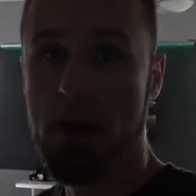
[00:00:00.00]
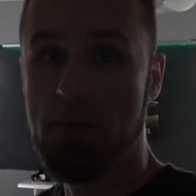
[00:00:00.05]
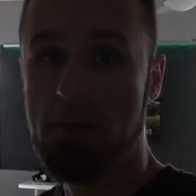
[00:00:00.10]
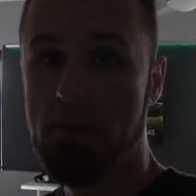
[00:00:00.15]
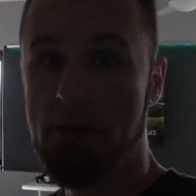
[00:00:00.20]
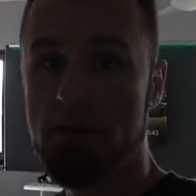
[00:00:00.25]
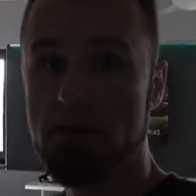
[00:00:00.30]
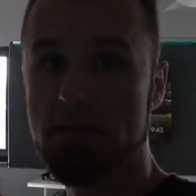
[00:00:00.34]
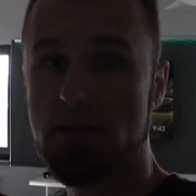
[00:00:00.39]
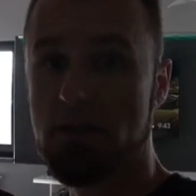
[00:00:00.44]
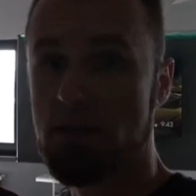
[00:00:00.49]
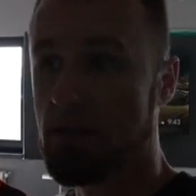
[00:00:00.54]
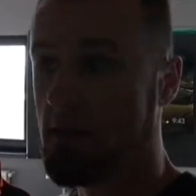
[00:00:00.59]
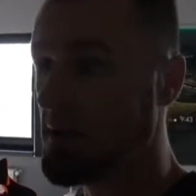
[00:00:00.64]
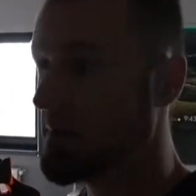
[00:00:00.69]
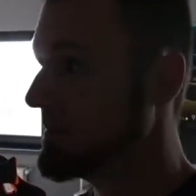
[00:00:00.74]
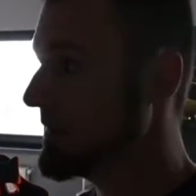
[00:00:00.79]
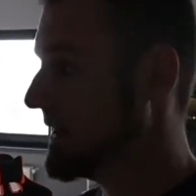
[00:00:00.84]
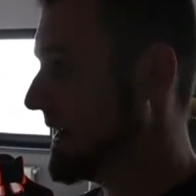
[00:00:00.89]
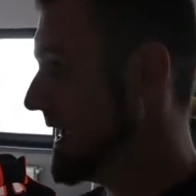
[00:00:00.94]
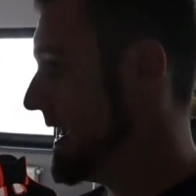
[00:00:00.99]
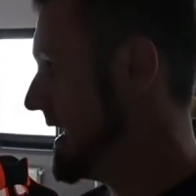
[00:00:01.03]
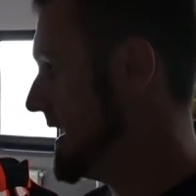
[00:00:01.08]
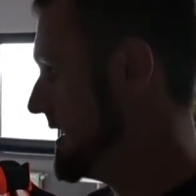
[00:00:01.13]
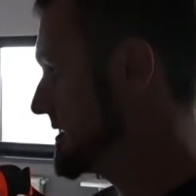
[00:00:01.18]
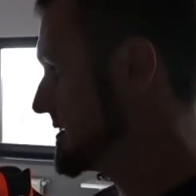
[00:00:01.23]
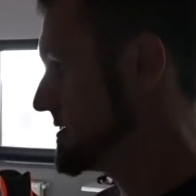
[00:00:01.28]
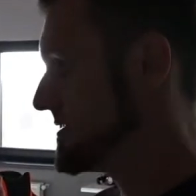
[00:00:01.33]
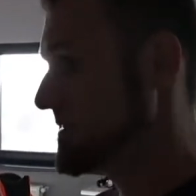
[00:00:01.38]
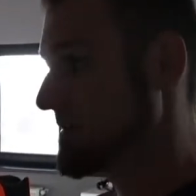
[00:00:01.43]
basically it
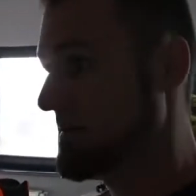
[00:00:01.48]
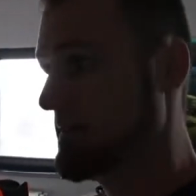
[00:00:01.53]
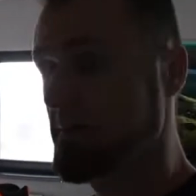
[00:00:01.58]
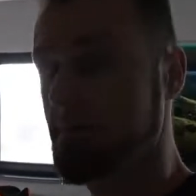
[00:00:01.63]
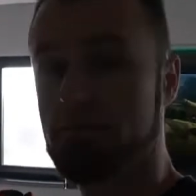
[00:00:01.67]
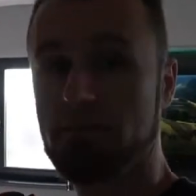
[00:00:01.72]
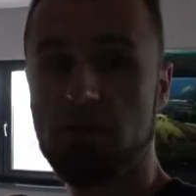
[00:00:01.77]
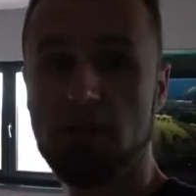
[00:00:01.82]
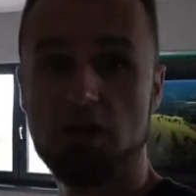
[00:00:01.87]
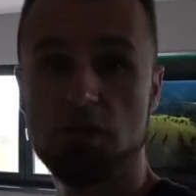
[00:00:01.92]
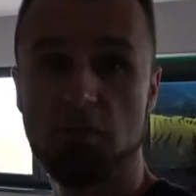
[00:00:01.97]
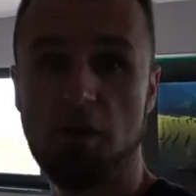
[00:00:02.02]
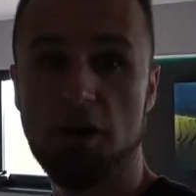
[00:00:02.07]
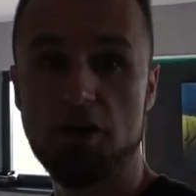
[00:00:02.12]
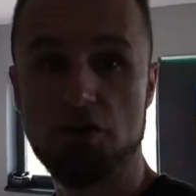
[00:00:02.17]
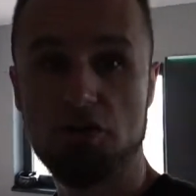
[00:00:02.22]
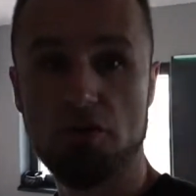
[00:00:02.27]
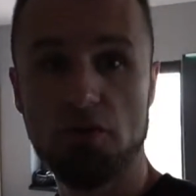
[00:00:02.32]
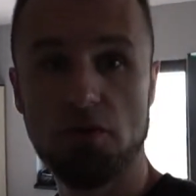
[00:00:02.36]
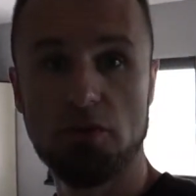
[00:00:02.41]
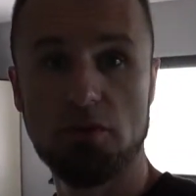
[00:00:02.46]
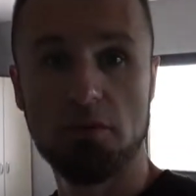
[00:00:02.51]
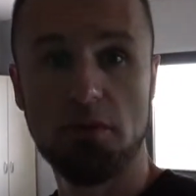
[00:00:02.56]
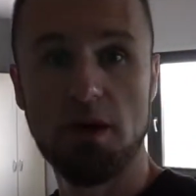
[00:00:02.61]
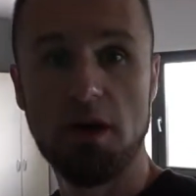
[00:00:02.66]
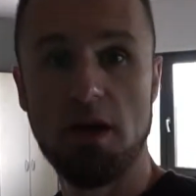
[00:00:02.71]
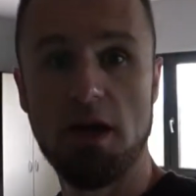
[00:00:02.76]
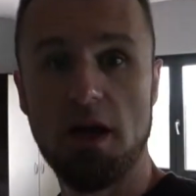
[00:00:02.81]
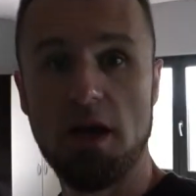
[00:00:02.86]
has this much room.